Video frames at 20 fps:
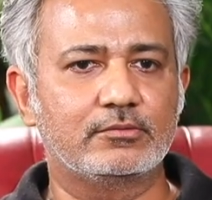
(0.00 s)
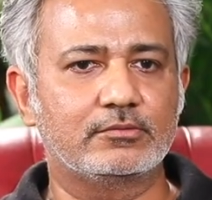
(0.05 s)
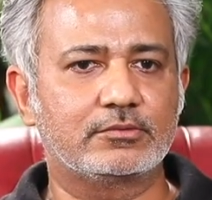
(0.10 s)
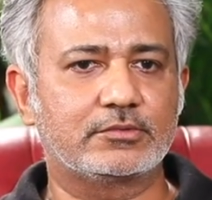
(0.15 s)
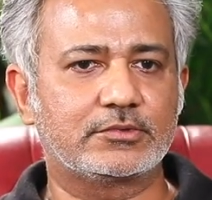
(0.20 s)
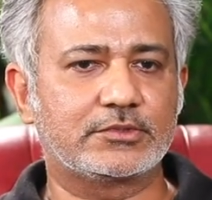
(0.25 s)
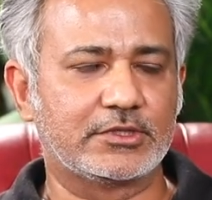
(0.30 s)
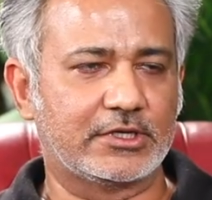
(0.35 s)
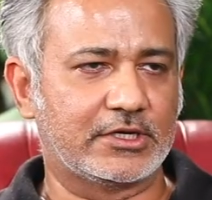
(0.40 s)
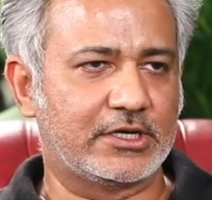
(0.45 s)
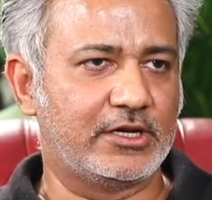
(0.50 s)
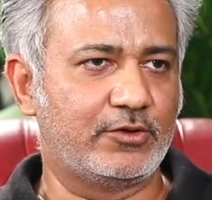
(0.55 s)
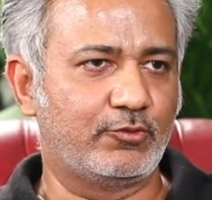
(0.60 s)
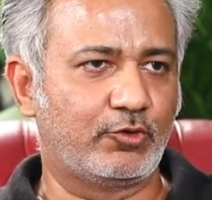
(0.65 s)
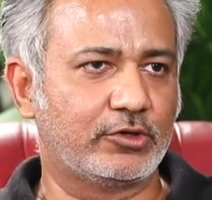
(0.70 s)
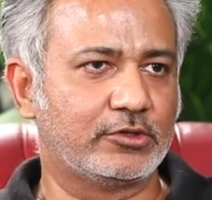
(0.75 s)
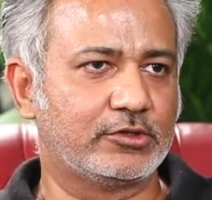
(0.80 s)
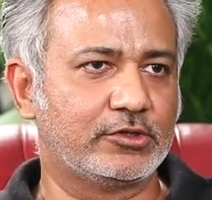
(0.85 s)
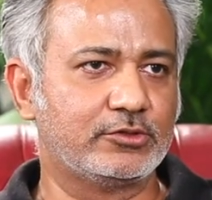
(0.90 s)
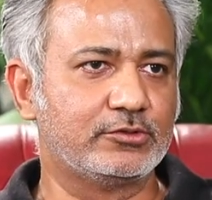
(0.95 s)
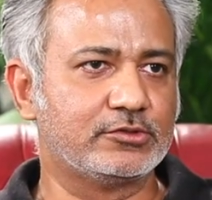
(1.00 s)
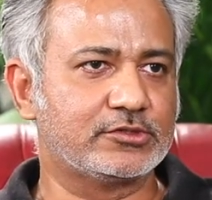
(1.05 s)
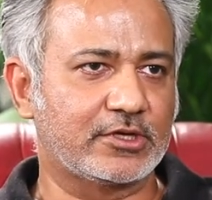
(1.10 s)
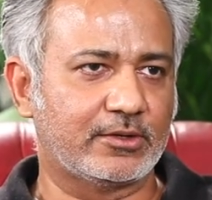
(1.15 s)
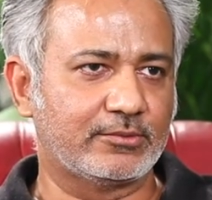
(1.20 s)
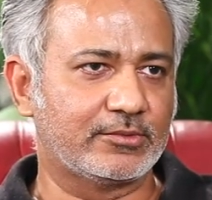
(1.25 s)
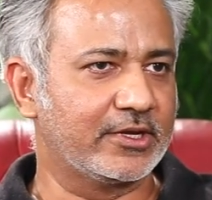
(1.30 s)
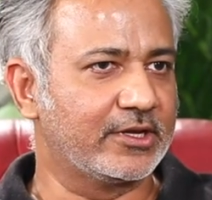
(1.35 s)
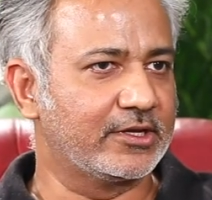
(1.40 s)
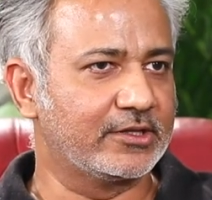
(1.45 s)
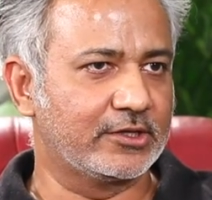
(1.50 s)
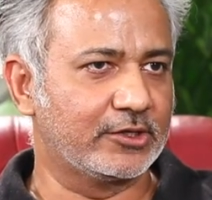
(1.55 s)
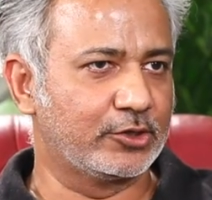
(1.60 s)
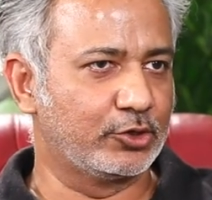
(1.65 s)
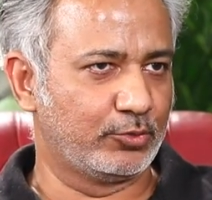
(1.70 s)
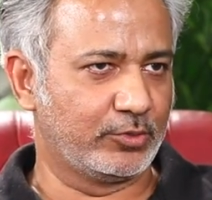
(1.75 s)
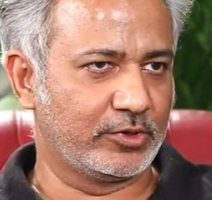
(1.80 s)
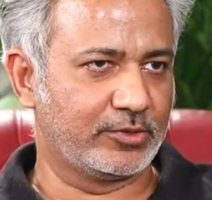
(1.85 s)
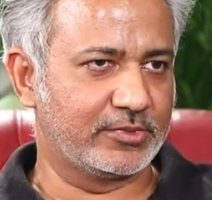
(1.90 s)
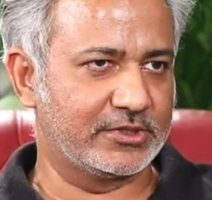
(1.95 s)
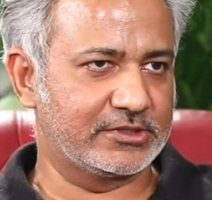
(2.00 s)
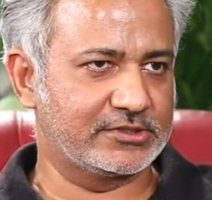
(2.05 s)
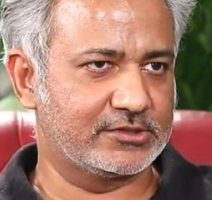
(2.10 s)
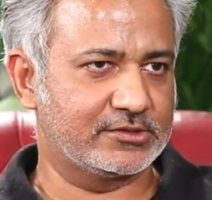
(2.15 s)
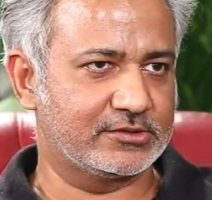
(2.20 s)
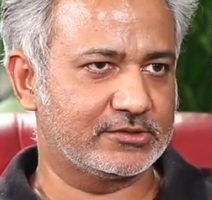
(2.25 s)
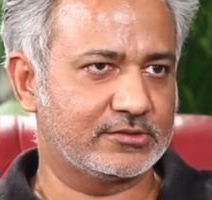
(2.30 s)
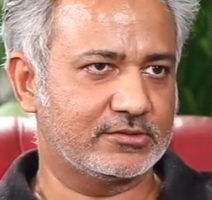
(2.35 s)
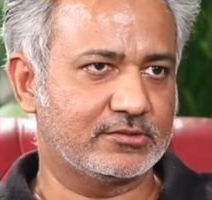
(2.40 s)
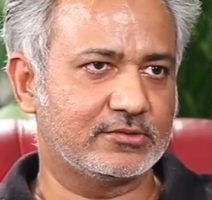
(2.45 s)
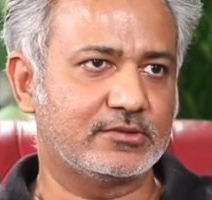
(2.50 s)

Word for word: certainly want to do something in the grooming business.